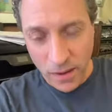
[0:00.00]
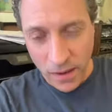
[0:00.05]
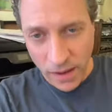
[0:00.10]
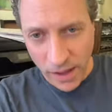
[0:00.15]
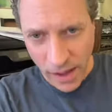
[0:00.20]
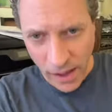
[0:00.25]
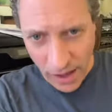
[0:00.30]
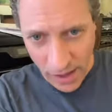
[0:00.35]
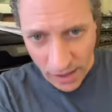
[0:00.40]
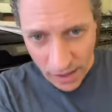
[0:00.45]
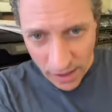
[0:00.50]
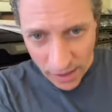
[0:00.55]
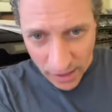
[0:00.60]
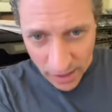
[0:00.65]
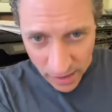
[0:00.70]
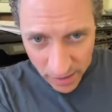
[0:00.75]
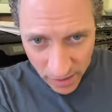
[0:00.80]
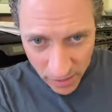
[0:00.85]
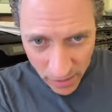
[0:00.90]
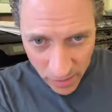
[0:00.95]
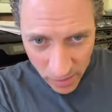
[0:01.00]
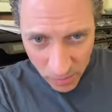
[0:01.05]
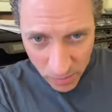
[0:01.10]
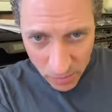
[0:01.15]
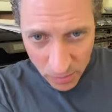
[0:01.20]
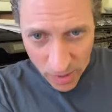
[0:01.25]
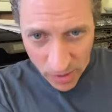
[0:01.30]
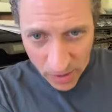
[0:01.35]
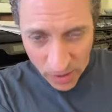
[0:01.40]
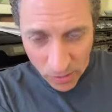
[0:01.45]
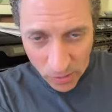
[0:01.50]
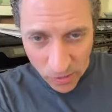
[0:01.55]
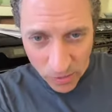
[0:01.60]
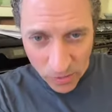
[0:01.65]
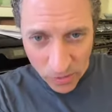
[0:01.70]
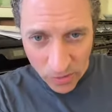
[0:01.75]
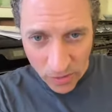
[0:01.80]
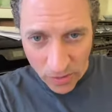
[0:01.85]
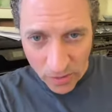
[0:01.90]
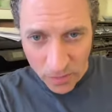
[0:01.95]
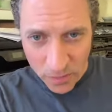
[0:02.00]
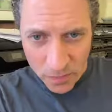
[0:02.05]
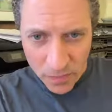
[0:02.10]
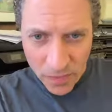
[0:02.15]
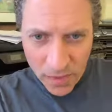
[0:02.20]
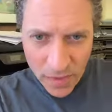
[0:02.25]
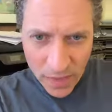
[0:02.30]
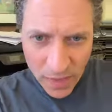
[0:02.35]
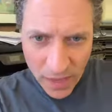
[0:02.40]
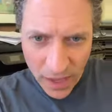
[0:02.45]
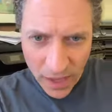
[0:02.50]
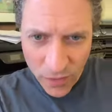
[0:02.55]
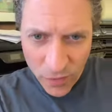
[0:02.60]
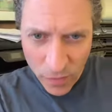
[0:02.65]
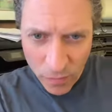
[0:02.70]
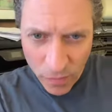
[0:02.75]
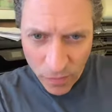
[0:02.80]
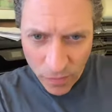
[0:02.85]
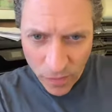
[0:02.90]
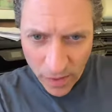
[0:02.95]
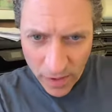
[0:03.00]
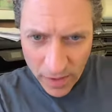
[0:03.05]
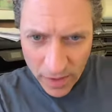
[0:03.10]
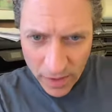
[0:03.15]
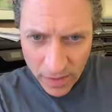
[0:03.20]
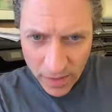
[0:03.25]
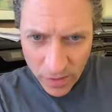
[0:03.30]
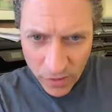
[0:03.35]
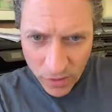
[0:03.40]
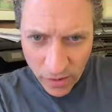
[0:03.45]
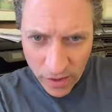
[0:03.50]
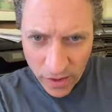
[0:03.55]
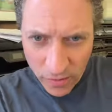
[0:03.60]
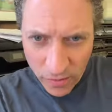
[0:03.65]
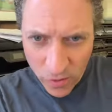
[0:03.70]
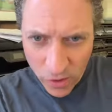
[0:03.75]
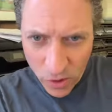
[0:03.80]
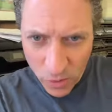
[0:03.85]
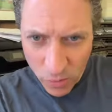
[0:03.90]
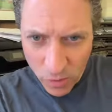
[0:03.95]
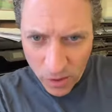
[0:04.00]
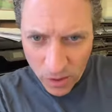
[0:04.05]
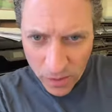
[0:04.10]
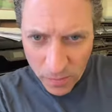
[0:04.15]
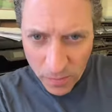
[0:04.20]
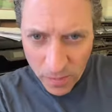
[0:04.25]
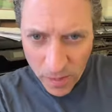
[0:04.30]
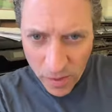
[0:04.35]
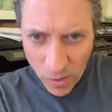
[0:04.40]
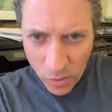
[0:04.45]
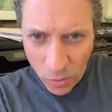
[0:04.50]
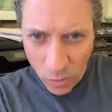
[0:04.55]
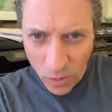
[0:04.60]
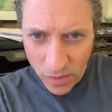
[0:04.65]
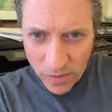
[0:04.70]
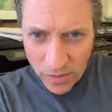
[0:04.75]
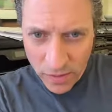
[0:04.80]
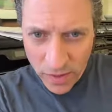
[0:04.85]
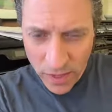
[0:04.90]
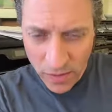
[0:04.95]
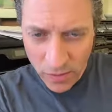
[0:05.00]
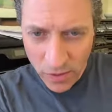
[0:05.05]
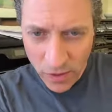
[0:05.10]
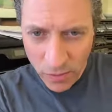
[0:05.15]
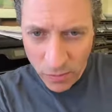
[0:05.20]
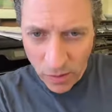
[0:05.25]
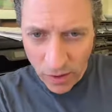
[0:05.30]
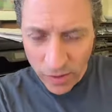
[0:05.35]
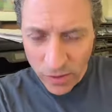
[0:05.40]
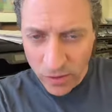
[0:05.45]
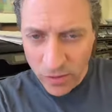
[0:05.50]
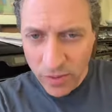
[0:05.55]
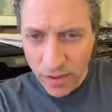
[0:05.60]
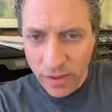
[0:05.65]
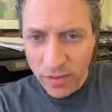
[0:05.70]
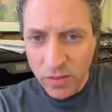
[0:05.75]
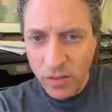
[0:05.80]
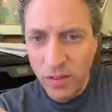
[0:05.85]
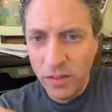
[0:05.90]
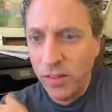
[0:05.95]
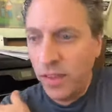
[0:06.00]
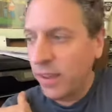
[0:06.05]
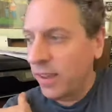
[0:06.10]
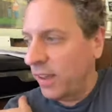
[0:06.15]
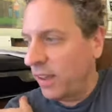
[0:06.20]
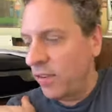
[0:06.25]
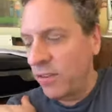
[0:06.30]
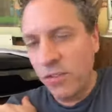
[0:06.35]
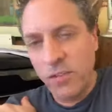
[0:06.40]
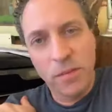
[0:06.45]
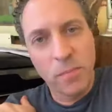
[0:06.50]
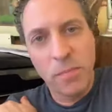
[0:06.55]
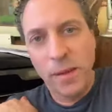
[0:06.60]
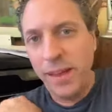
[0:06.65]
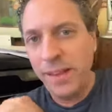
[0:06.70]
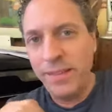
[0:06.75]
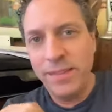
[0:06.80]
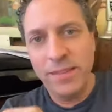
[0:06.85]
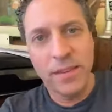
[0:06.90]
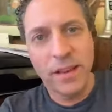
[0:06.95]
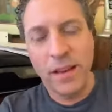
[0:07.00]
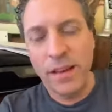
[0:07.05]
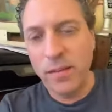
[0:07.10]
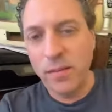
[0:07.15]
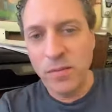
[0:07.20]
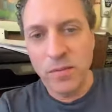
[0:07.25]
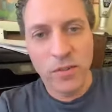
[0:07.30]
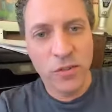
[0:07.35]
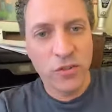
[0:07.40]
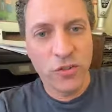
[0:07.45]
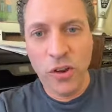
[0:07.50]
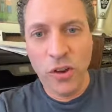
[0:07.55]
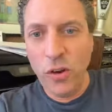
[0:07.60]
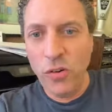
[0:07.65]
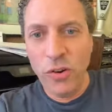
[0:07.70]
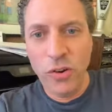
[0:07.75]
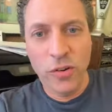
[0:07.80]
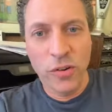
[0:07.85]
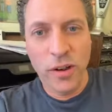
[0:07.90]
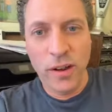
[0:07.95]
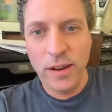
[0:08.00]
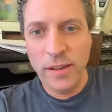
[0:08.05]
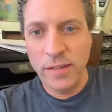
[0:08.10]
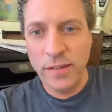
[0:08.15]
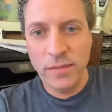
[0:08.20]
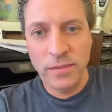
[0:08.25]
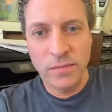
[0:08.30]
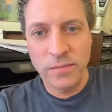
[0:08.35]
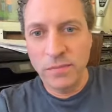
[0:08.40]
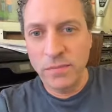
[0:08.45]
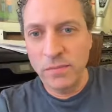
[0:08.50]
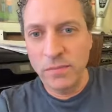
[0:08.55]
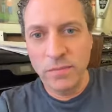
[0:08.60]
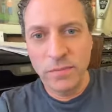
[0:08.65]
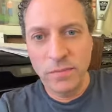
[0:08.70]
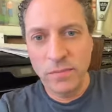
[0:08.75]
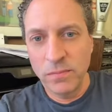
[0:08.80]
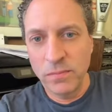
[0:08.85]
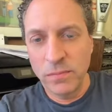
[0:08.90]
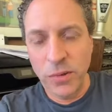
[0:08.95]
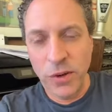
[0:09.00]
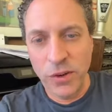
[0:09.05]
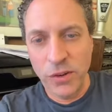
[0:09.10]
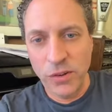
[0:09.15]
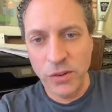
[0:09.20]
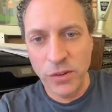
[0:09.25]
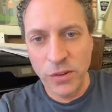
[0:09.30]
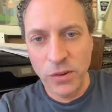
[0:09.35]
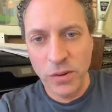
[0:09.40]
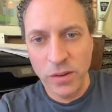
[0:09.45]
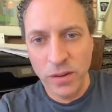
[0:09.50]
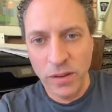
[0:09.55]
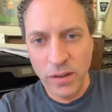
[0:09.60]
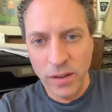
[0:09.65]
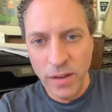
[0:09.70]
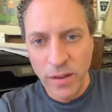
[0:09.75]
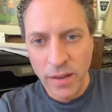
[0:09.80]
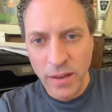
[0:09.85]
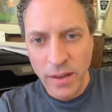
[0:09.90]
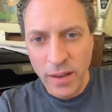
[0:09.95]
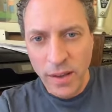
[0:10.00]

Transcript: King of the Hill when Peggy wrote a song. Thanks for providing this great info. You're welcome. What's a TV writer's days look like? It just depends on the show you're on and what you're doing.